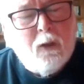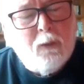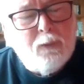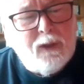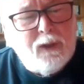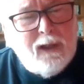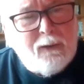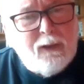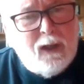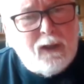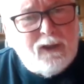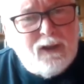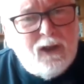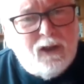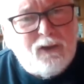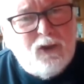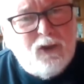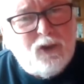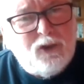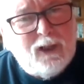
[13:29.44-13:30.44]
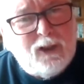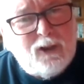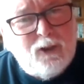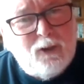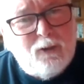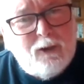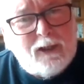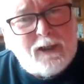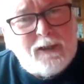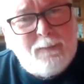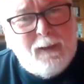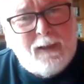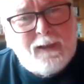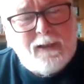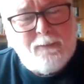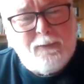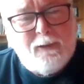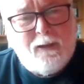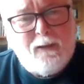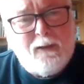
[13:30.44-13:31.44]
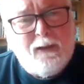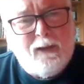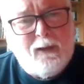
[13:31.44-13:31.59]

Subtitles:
Do you think you're expendable?